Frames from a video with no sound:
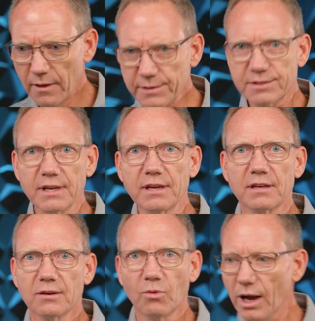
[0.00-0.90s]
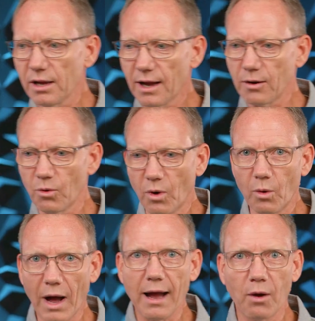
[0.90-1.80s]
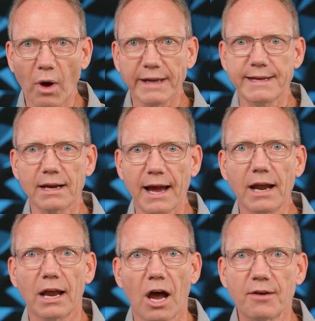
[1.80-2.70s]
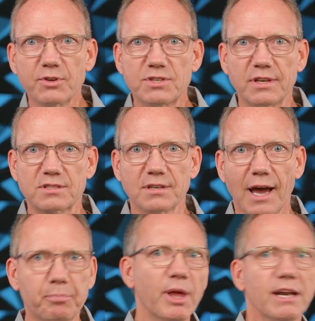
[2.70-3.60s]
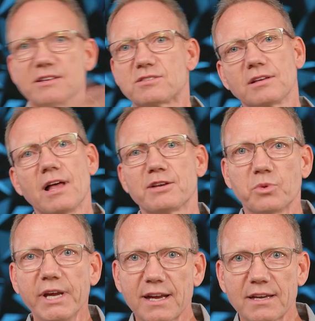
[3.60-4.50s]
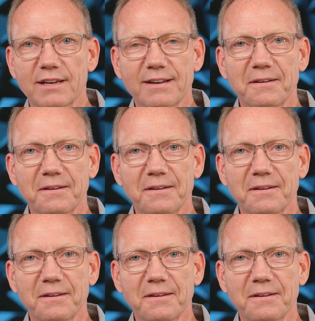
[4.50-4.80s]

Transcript: This thing, why can't I not harvest this? I planted this thing last week.